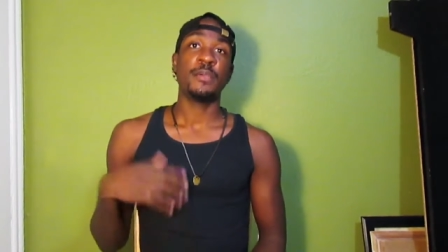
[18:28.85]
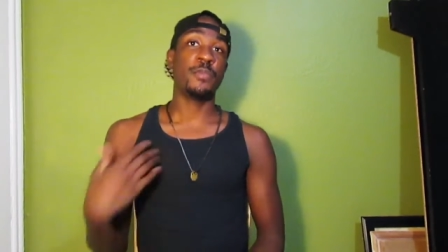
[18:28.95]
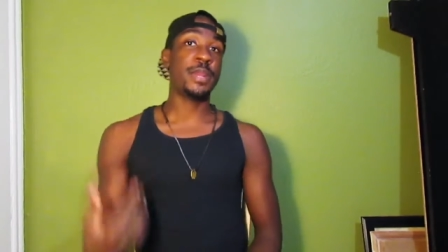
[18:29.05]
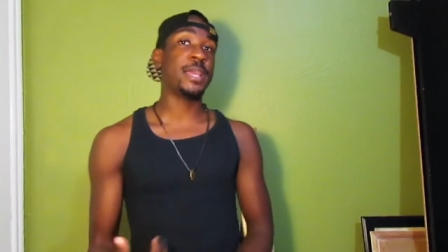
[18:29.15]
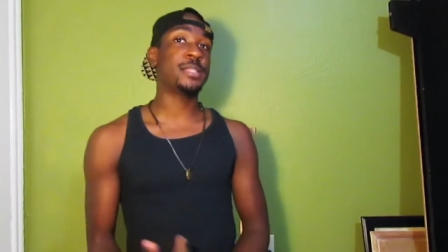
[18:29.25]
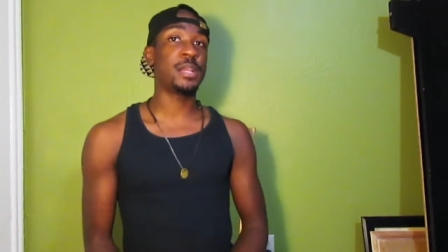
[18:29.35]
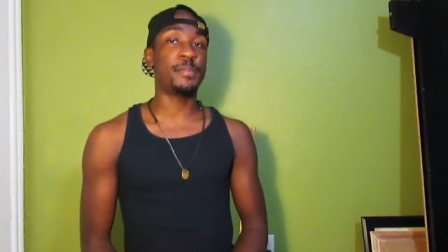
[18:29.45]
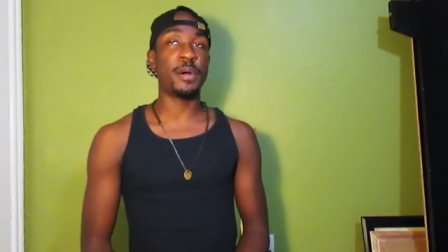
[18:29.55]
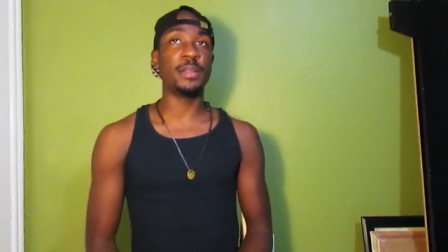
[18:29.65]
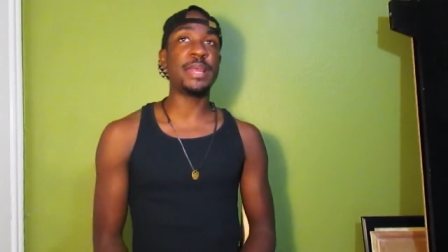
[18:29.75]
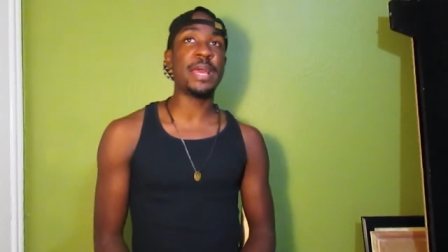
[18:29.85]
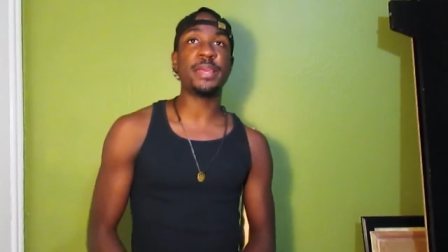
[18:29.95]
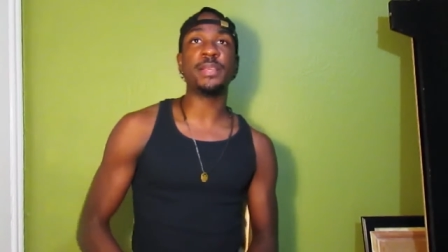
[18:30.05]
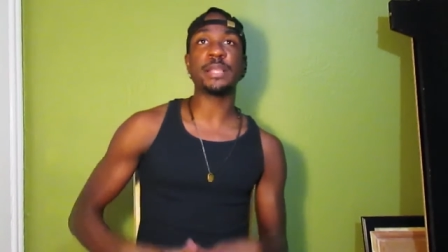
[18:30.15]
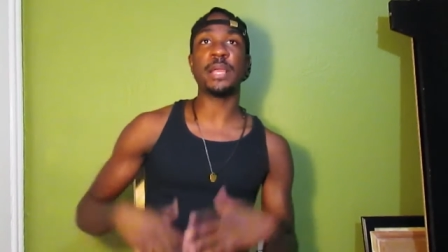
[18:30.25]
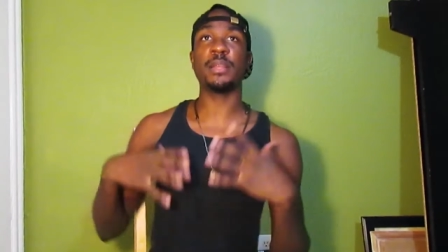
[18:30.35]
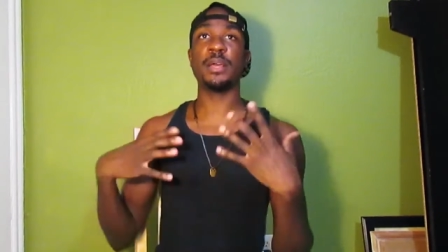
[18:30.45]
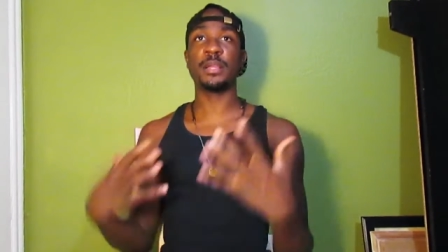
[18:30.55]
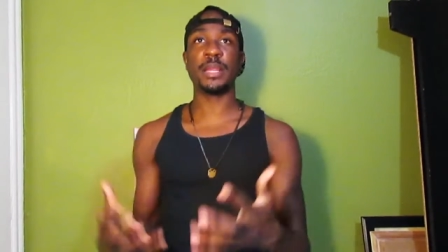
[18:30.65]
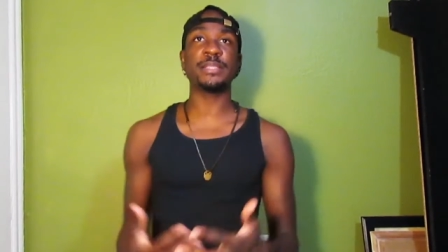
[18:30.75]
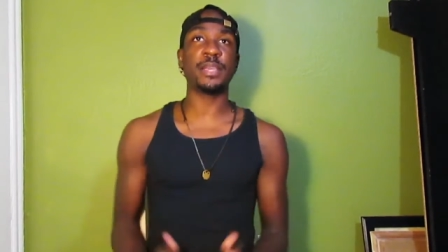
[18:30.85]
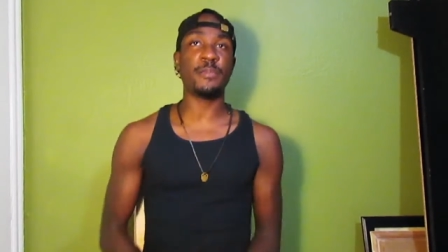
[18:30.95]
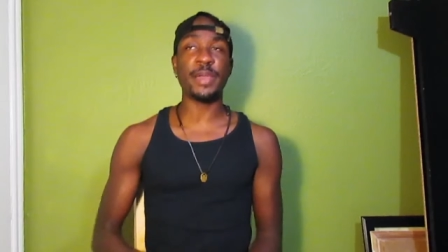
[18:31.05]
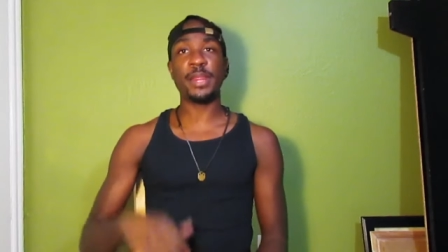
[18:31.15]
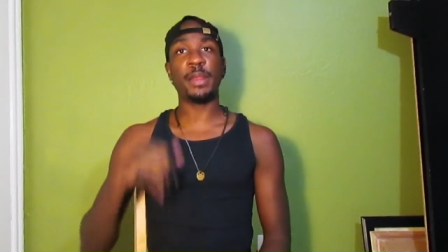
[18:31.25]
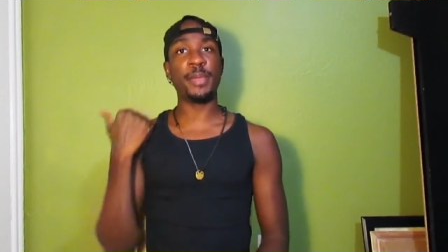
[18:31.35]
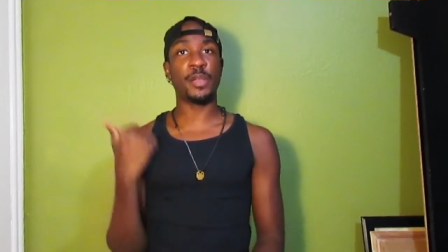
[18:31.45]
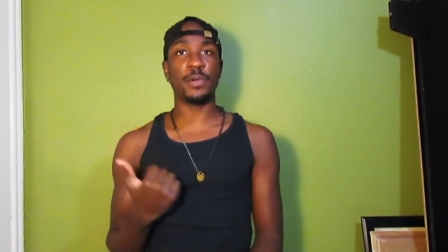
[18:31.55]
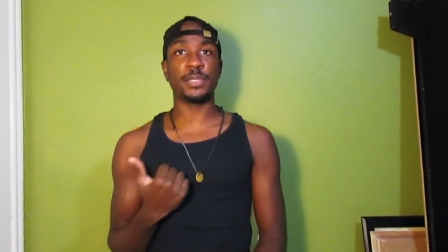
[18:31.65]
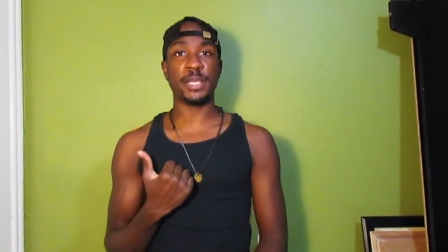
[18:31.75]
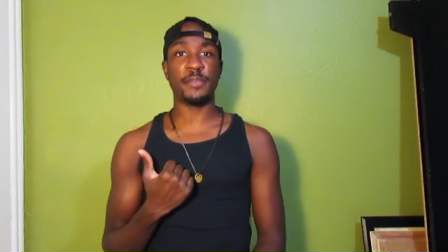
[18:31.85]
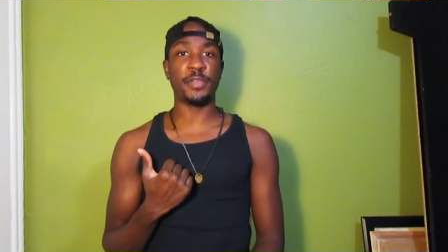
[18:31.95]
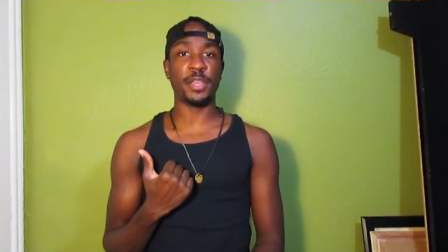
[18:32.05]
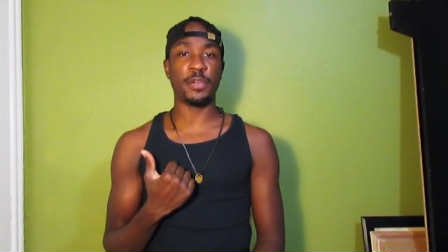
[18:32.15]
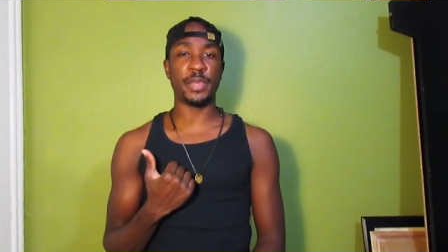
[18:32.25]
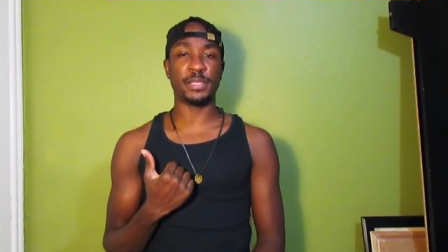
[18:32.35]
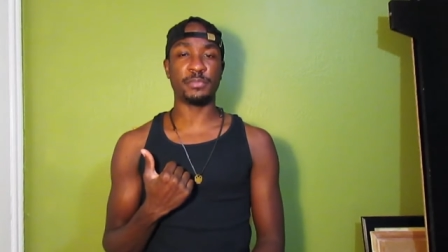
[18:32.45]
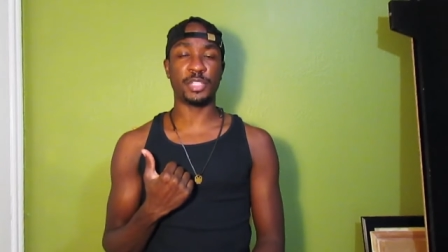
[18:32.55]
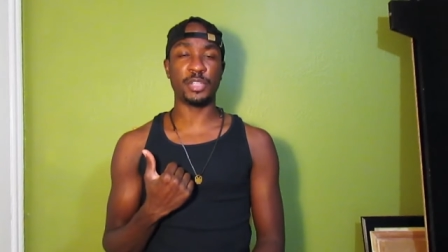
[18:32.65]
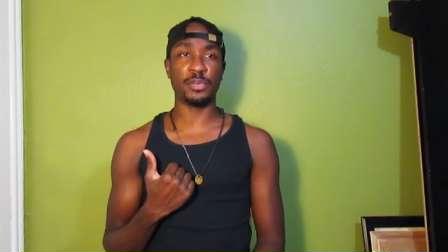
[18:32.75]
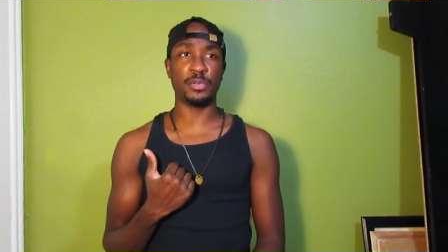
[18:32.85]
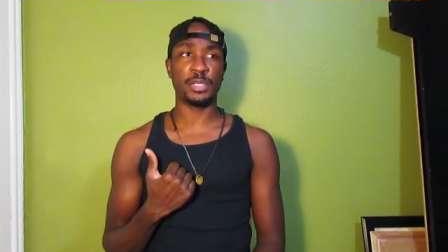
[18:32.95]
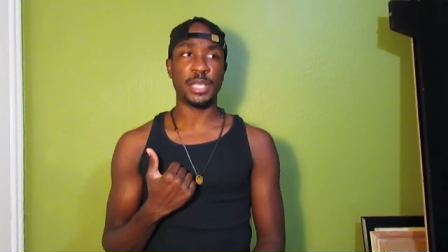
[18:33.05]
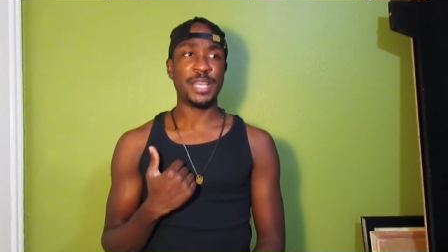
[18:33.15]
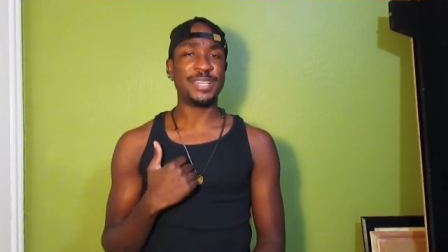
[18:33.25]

When they get to the bowling alley, he's like, look, let's get ready, let me go and see if we can go get some shoes.